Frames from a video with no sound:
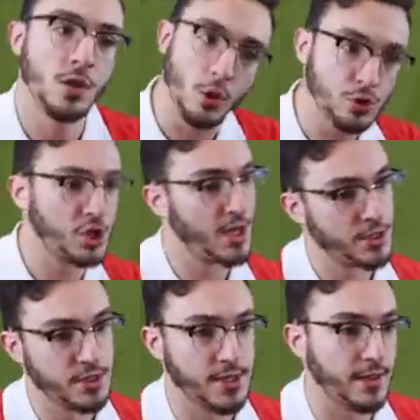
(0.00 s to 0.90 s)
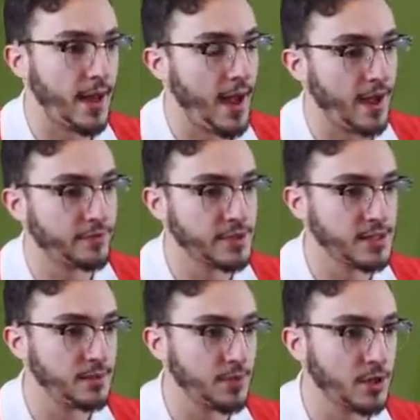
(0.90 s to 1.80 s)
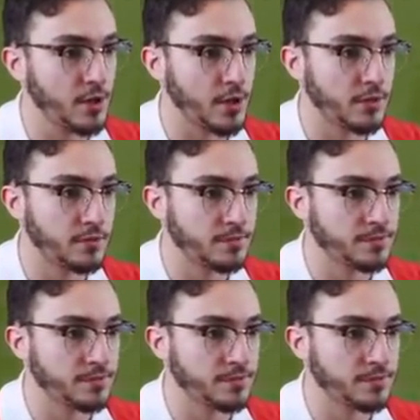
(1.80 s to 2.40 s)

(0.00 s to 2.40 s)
No changes at the half. Let's keep it going.